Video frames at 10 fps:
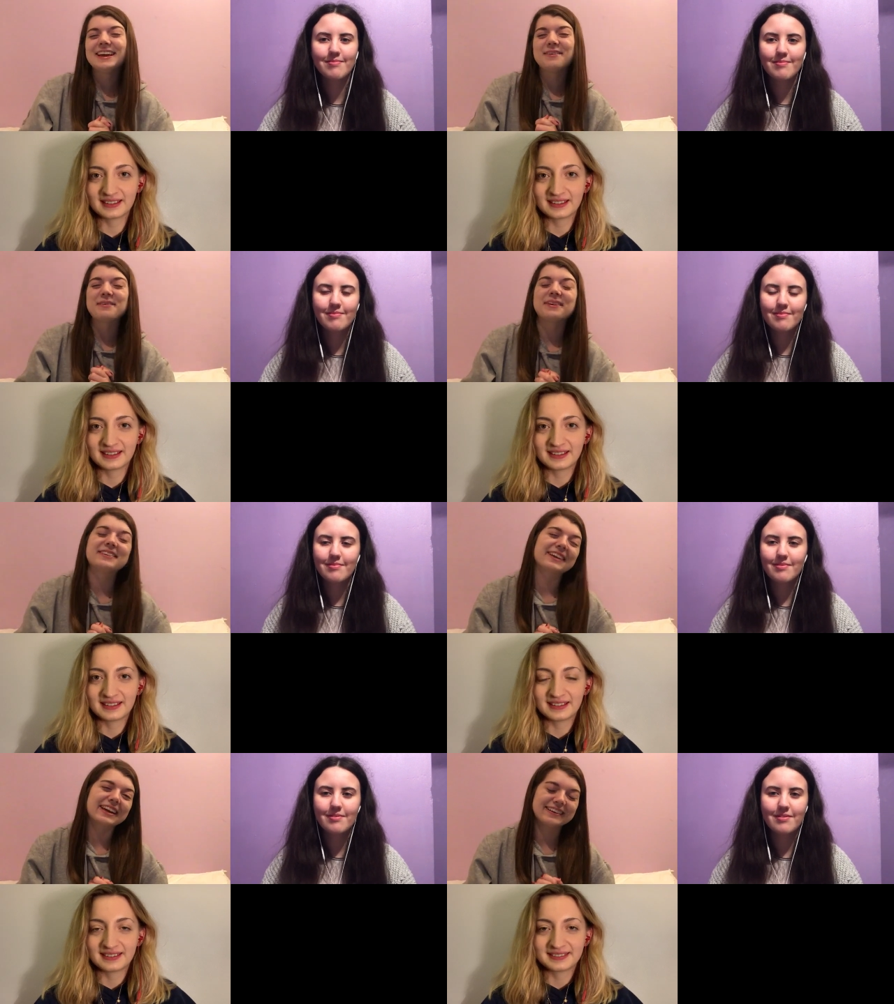Speaker 1: If you want
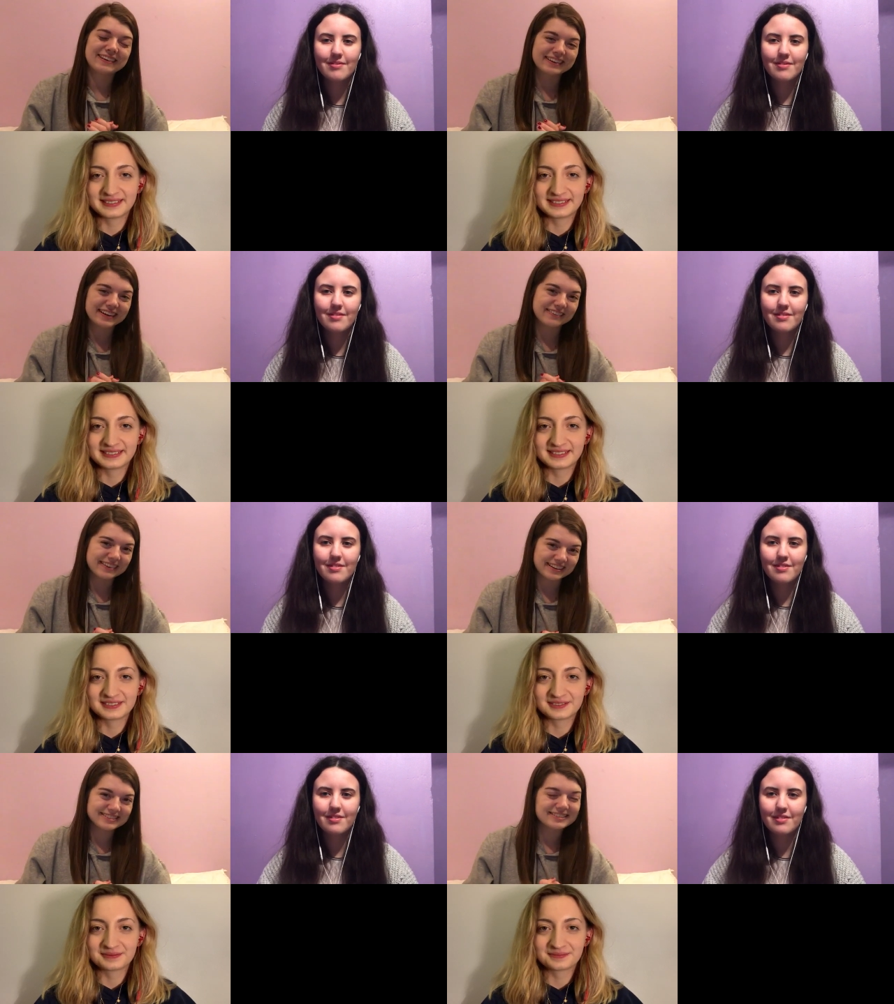to check out our uncut
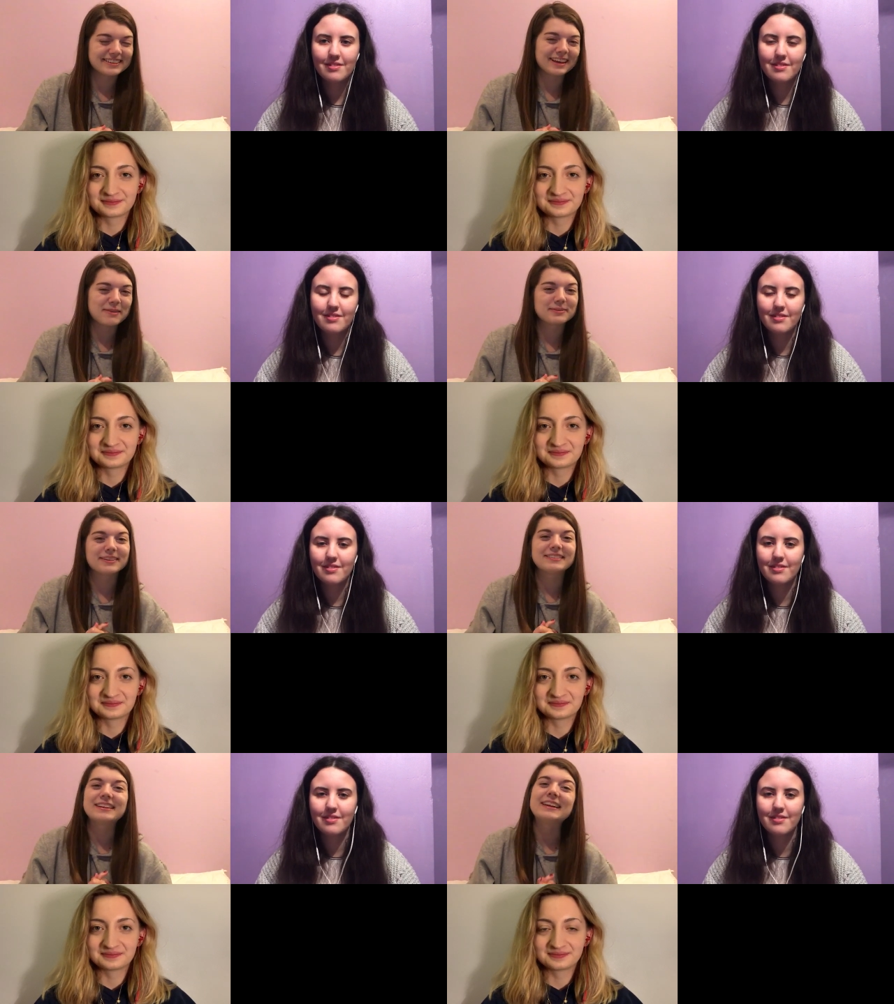reactions to the
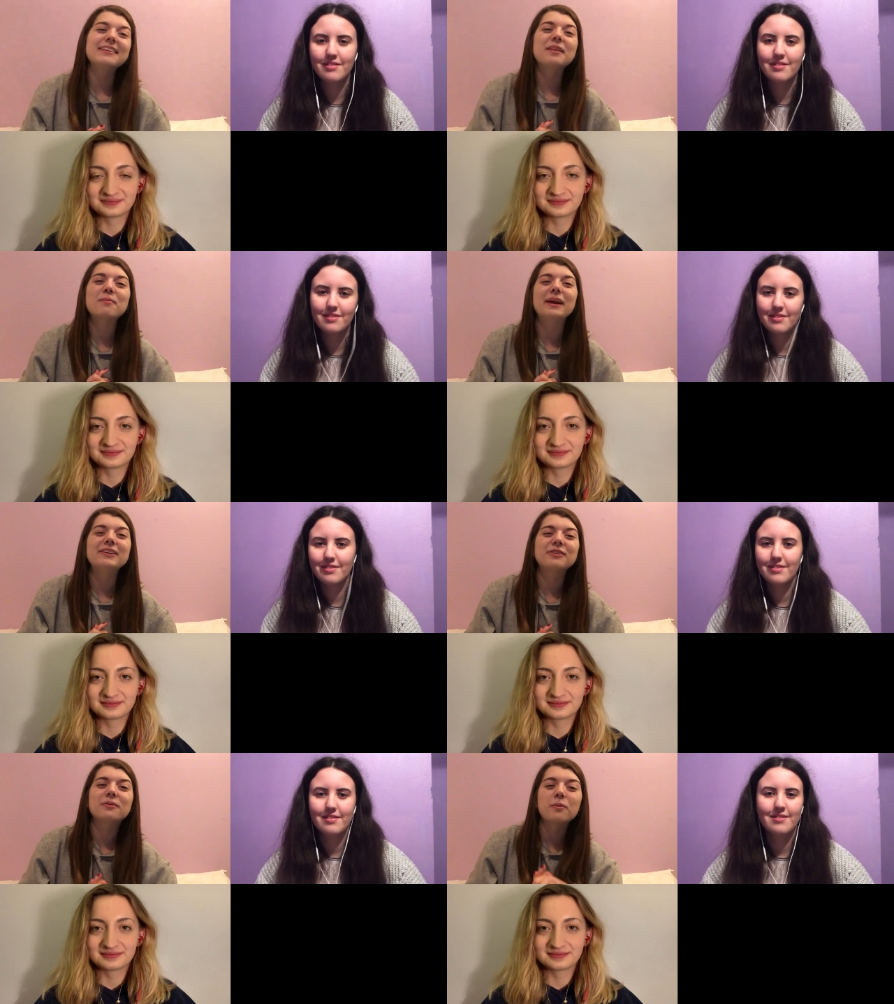episodes, the link to the
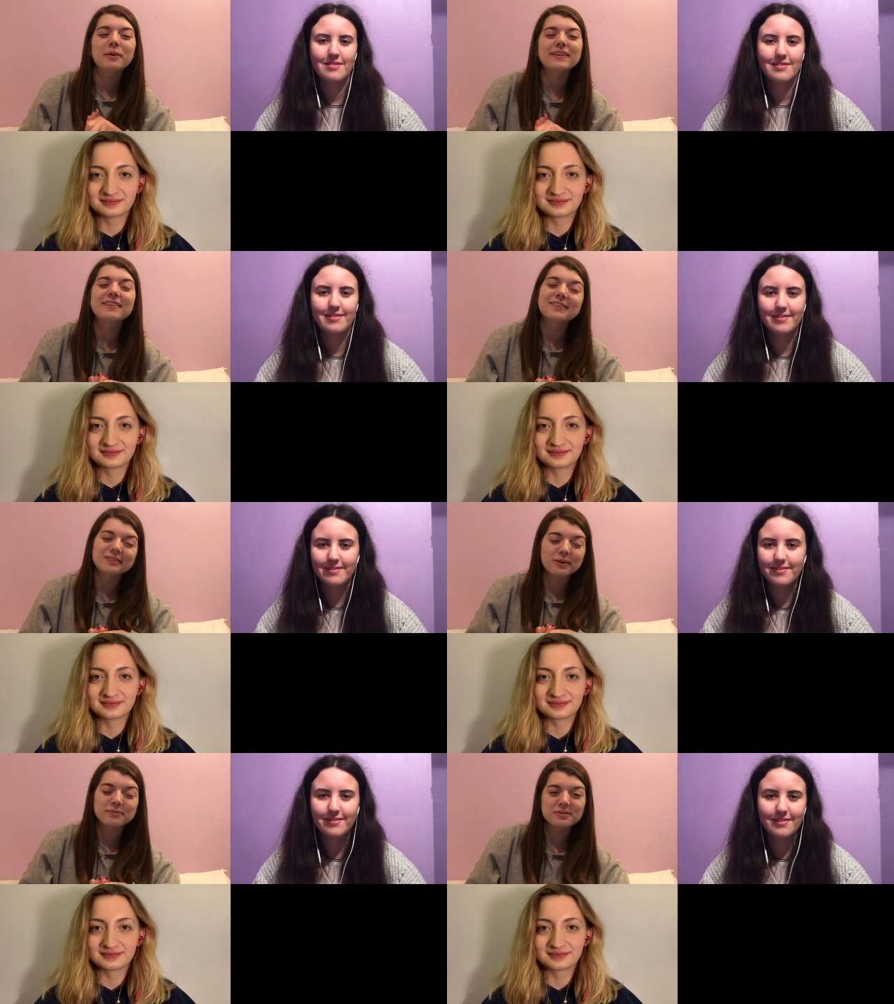Patreon will be in the
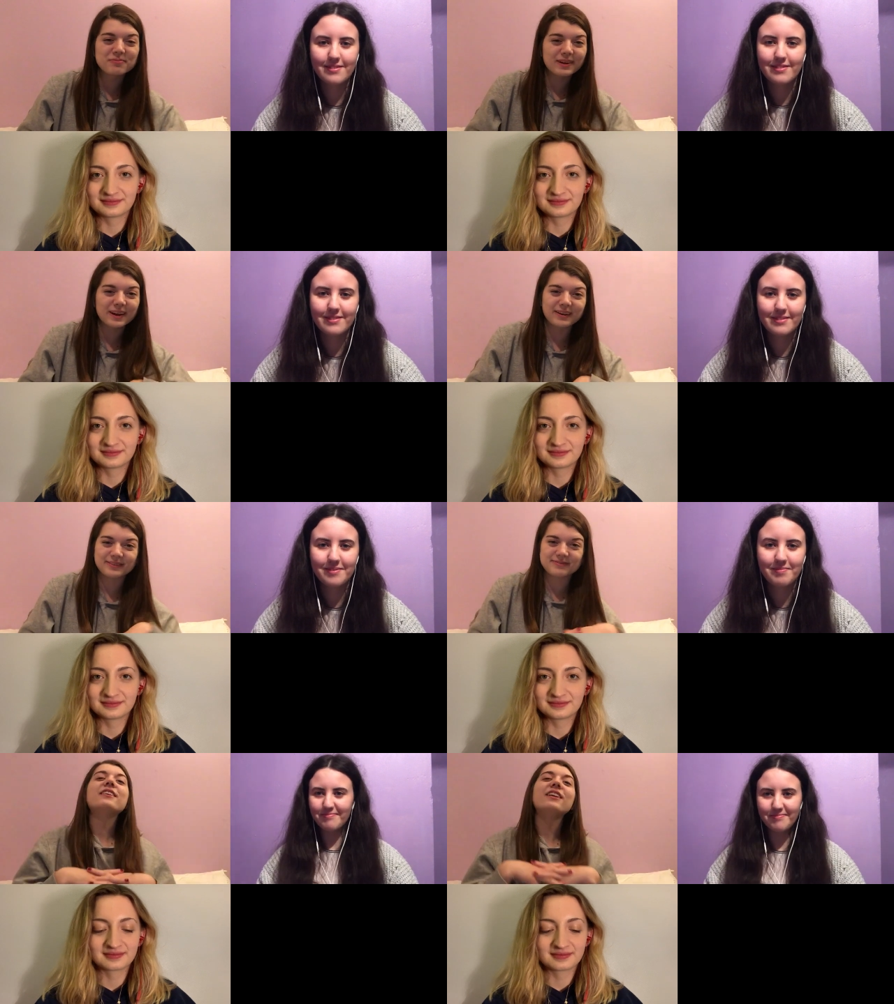description
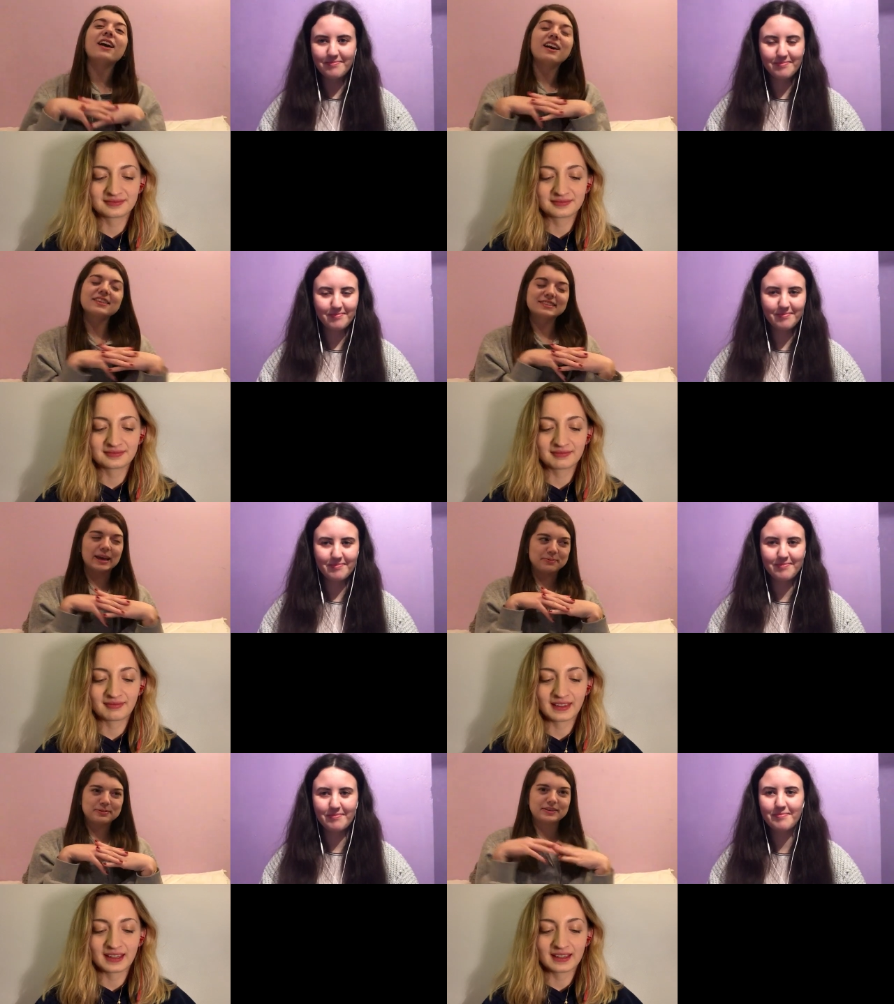below. The last
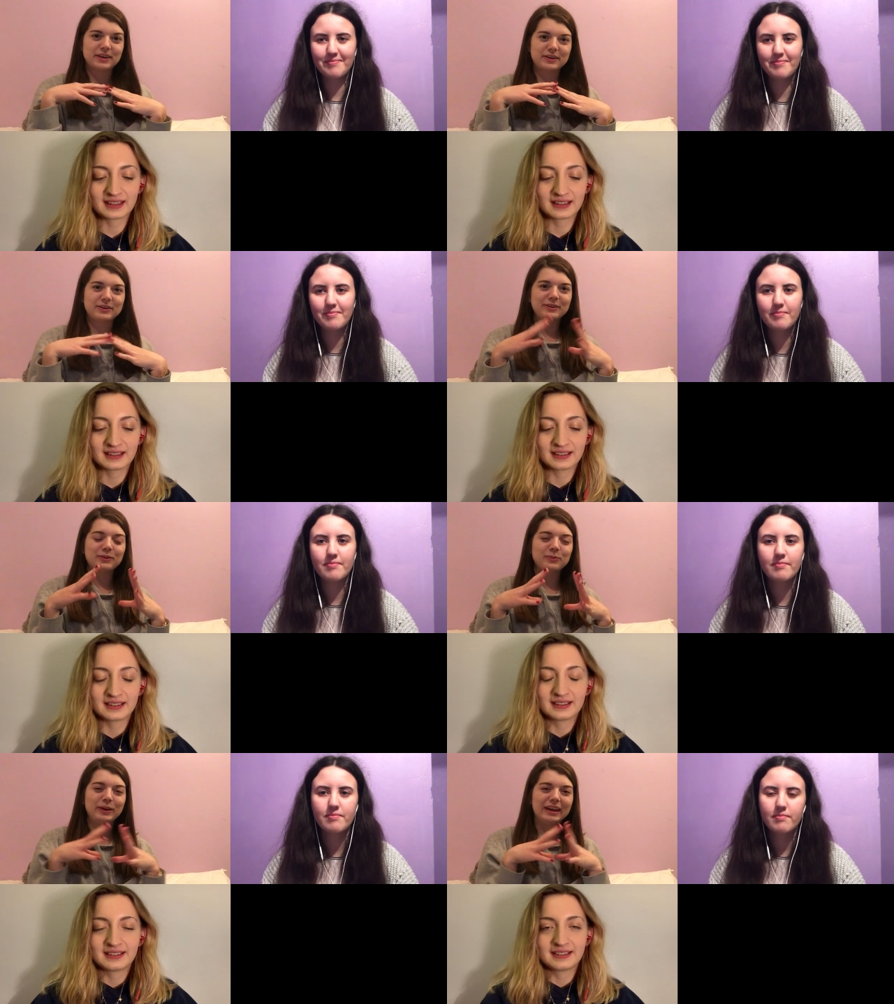episode
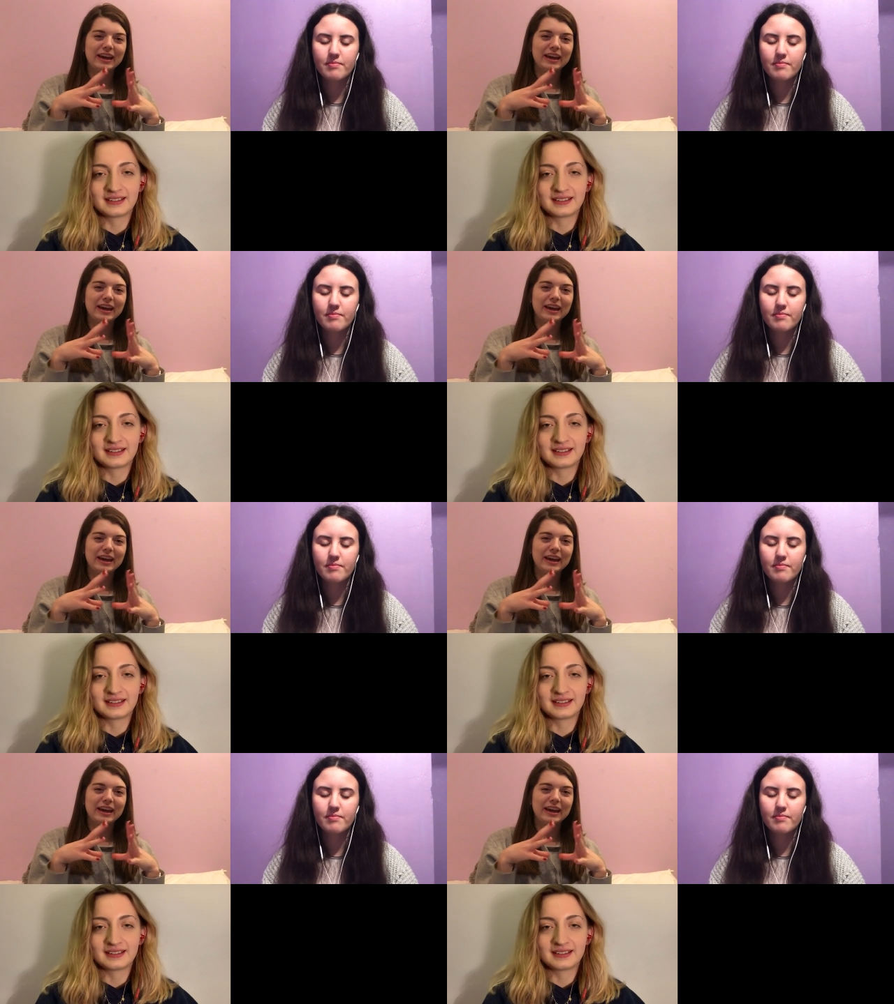we